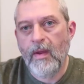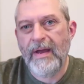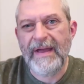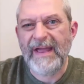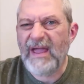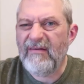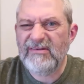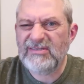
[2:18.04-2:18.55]
I
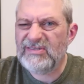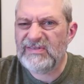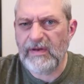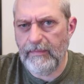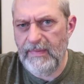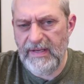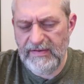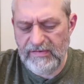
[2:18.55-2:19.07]
gave it just a
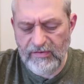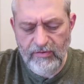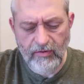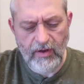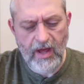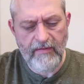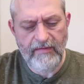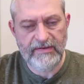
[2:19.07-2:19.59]
minute to
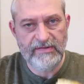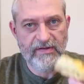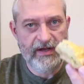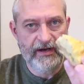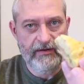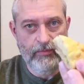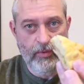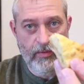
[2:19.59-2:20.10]
cool off. I just cut
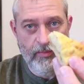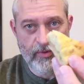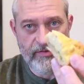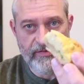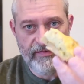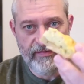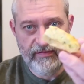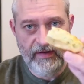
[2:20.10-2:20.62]
it one
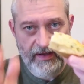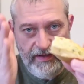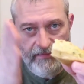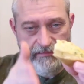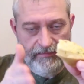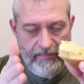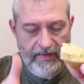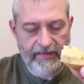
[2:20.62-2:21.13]
more
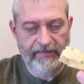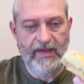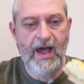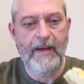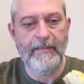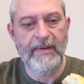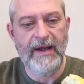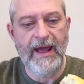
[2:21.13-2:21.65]
um,
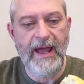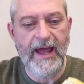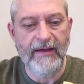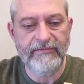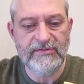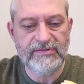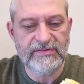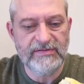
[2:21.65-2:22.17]
time in
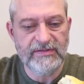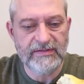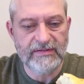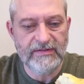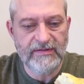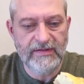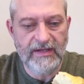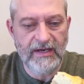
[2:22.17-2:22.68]
half just to
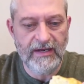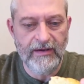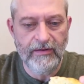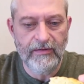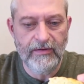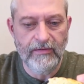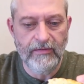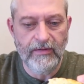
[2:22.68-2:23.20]
get a
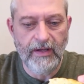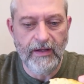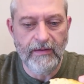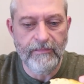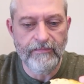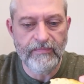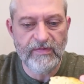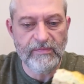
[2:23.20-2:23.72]
little
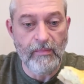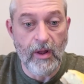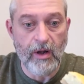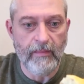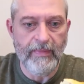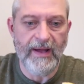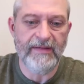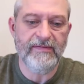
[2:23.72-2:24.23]
um, smaller
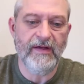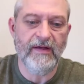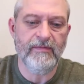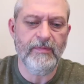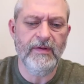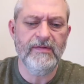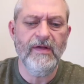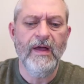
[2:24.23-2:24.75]
bite-sized
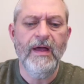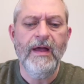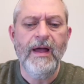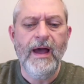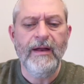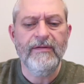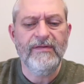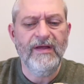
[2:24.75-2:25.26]
piece.
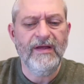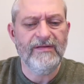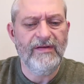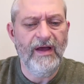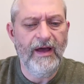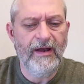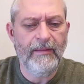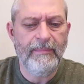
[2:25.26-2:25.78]
I don't see a
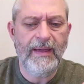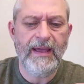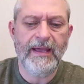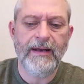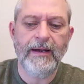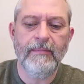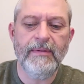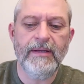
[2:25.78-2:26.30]
ton of
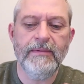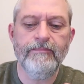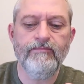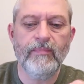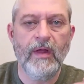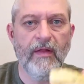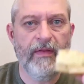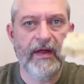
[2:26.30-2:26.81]
bacon. I mean,
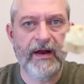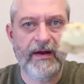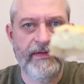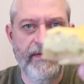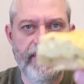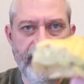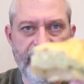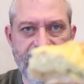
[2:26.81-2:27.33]
on,
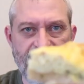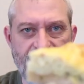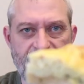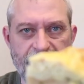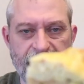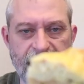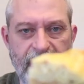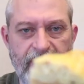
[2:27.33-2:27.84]
on that side, you
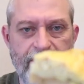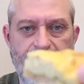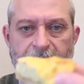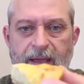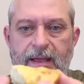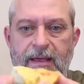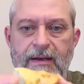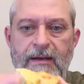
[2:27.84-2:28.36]
don't see any
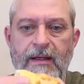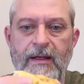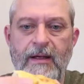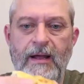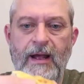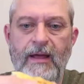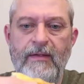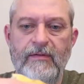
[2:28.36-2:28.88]
bacon.
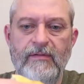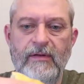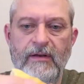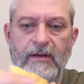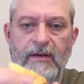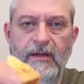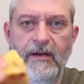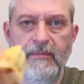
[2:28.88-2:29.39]
And there's a
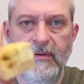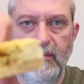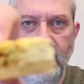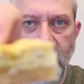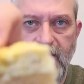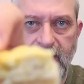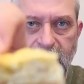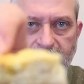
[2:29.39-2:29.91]
little bit of
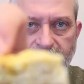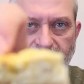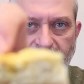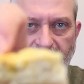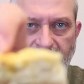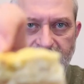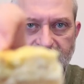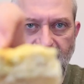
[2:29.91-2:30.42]
bacon on
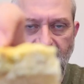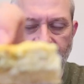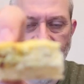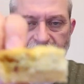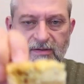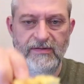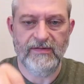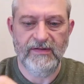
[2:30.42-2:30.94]
that side you
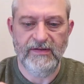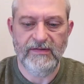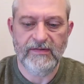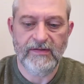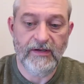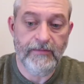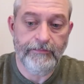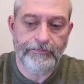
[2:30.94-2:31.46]
can see.
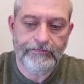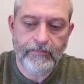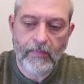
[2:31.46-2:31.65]
So